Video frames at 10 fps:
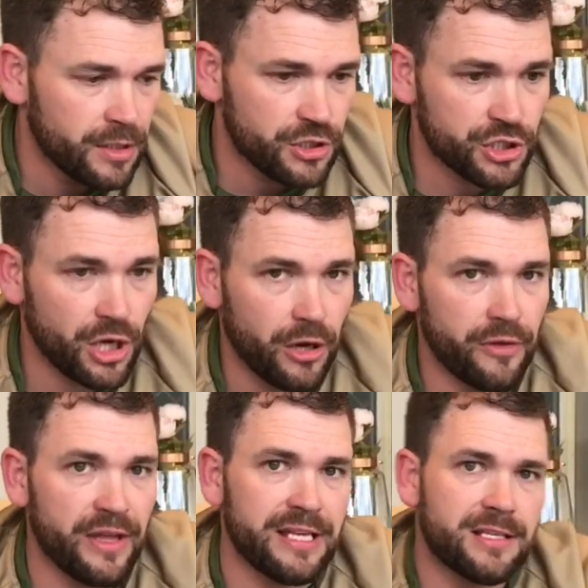So
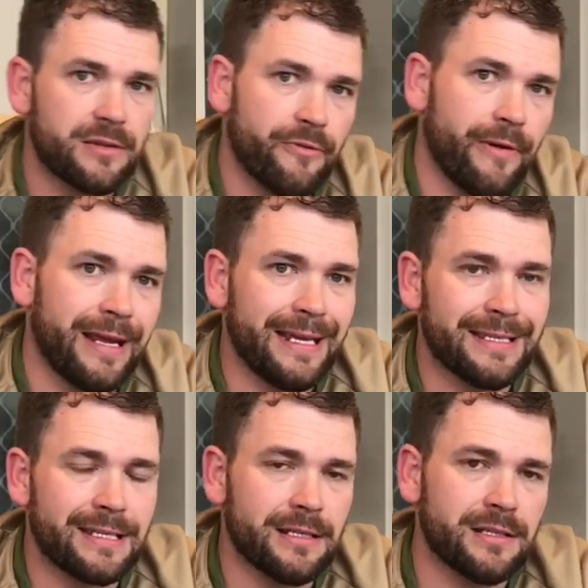there's 3
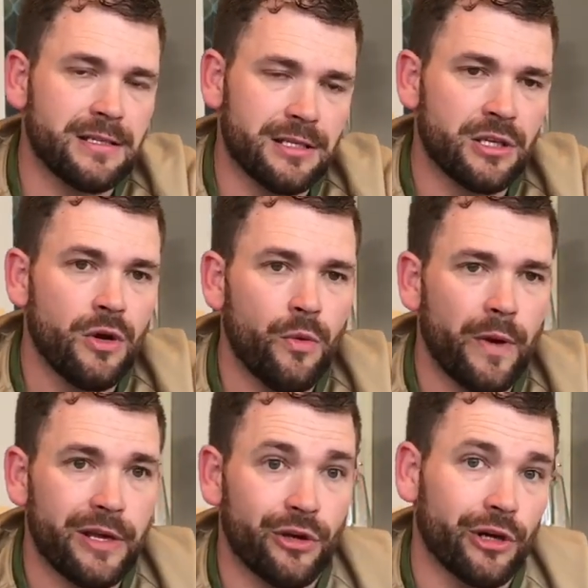instances
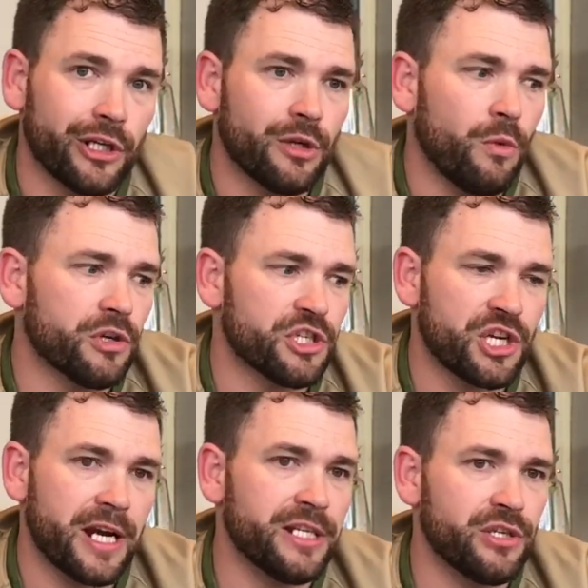where you're going to want to
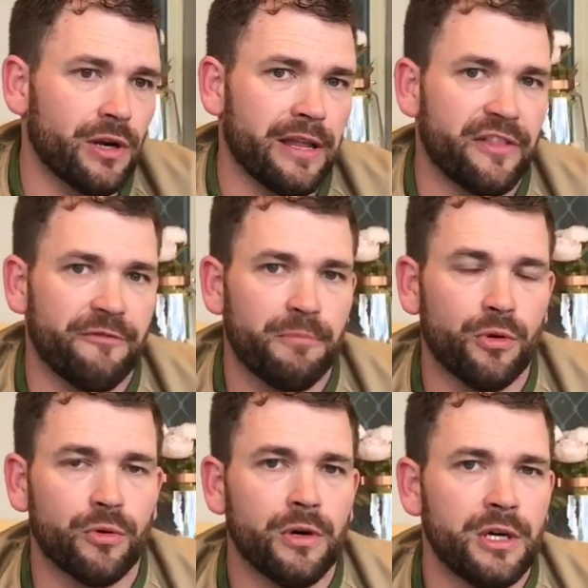change your length of
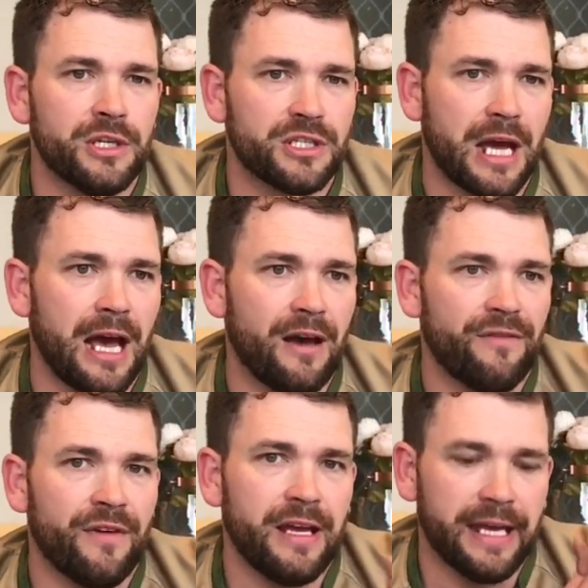pull to
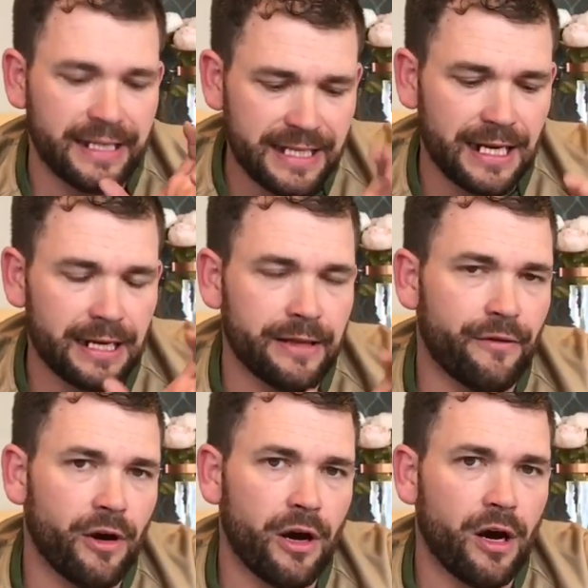have exactly the
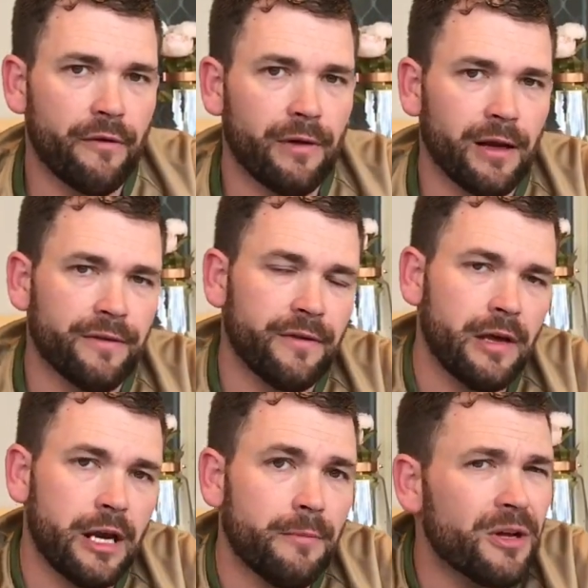right eye relief.
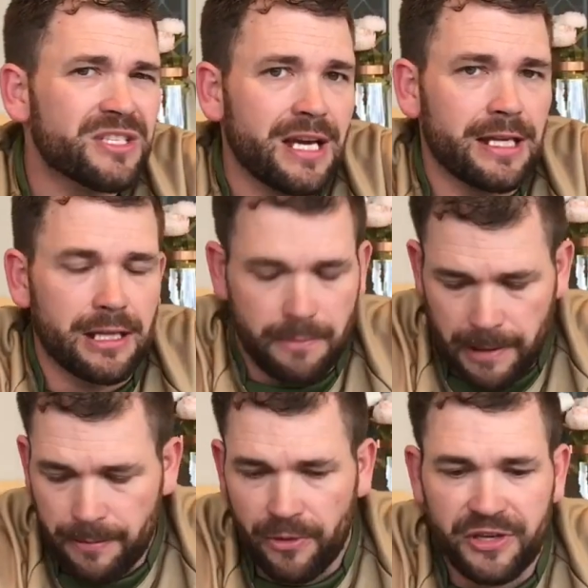And I'm not saying that the
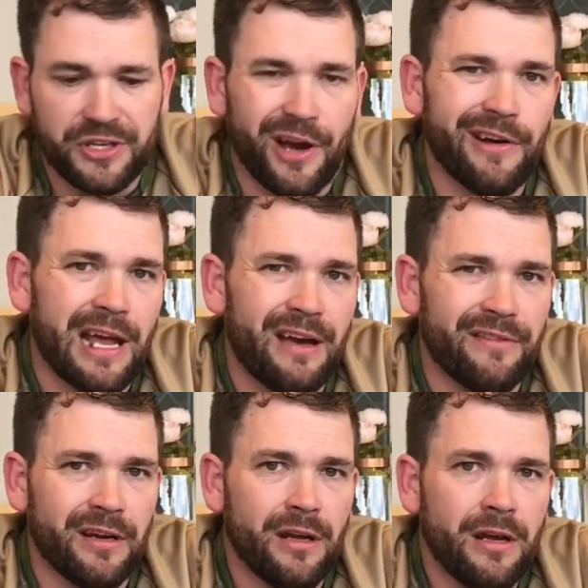people that don't have
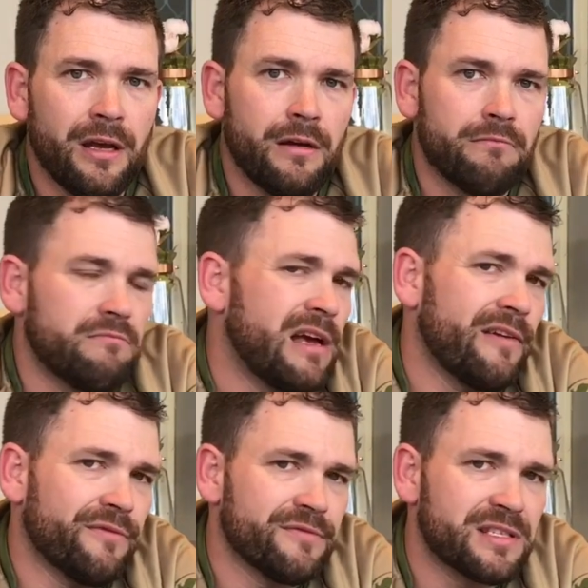it
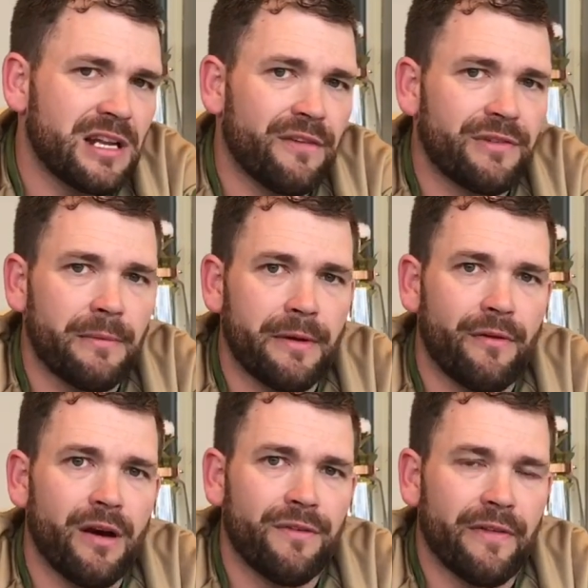have stuffed up their
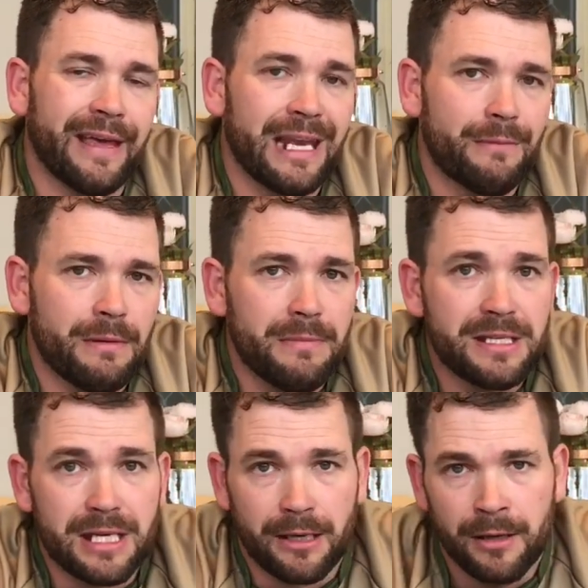rifle and they're going to be
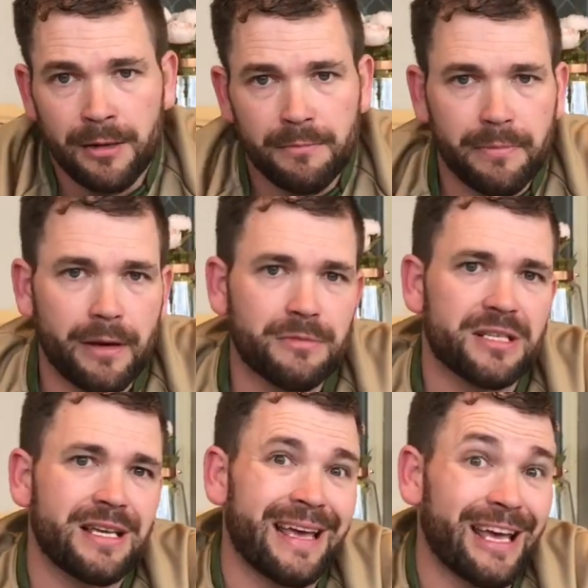missing, but I'm
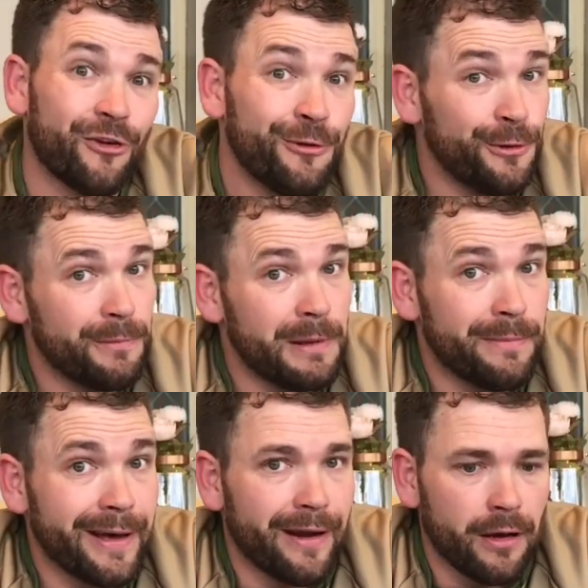just saying it could be
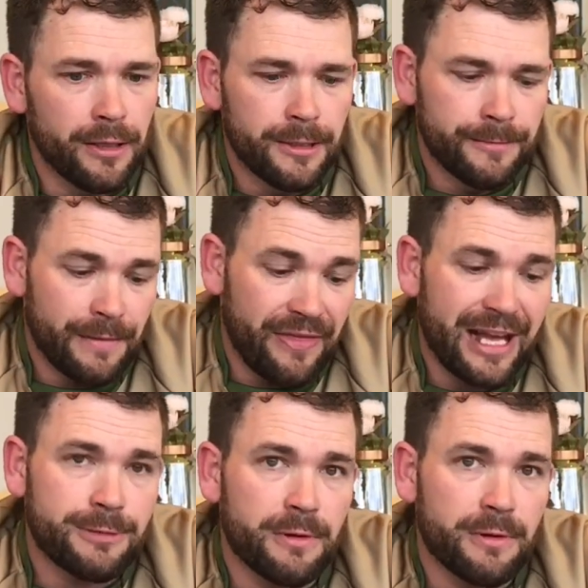better. And that's